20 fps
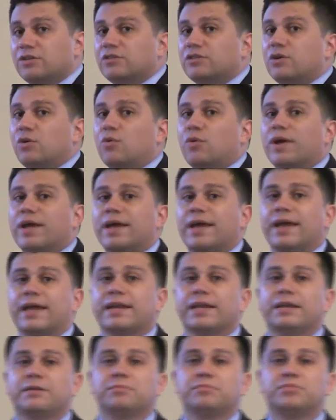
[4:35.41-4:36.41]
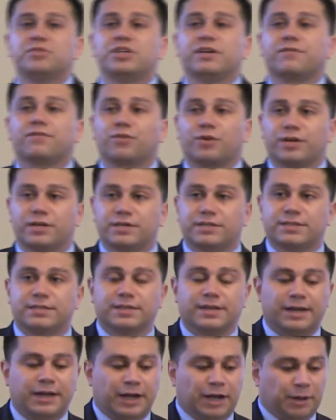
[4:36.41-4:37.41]
So any
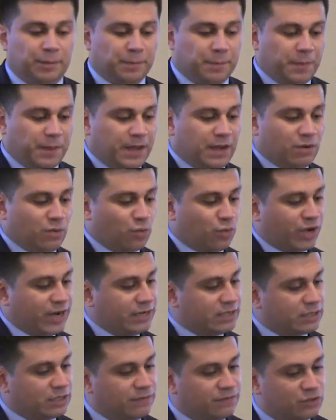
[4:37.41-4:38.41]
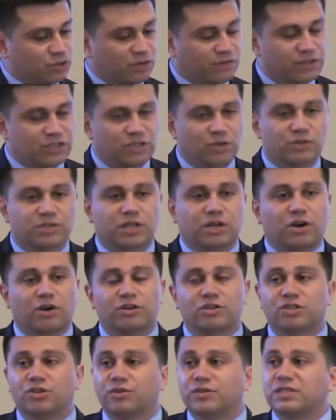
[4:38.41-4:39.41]
difference um, in rates of service use that
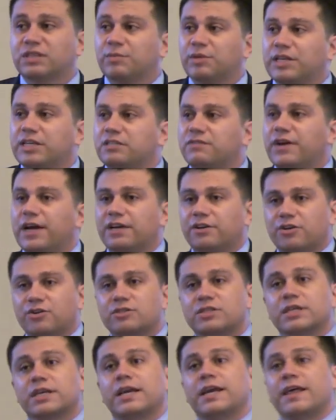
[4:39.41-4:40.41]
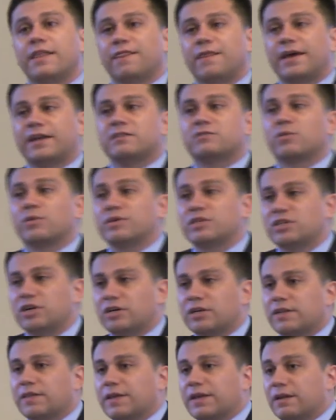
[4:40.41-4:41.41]
aren't due to some of these factors, that is when we
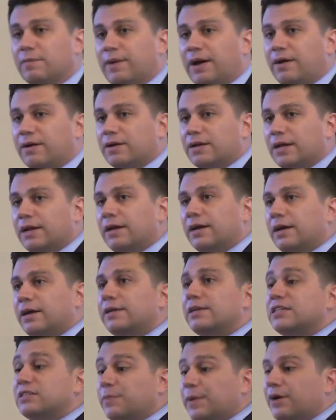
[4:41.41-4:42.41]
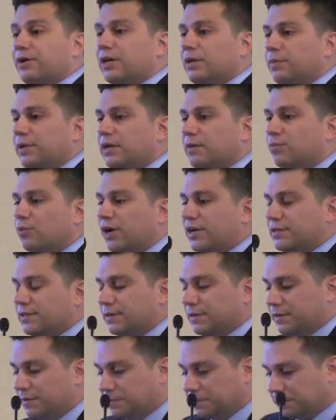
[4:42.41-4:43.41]
start to think about a, a disparity being
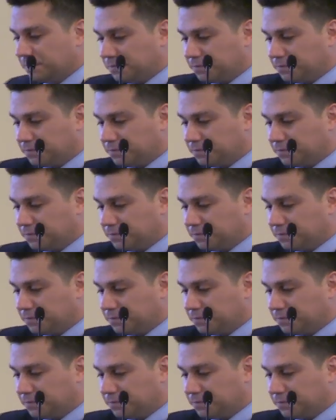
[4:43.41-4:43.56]
present.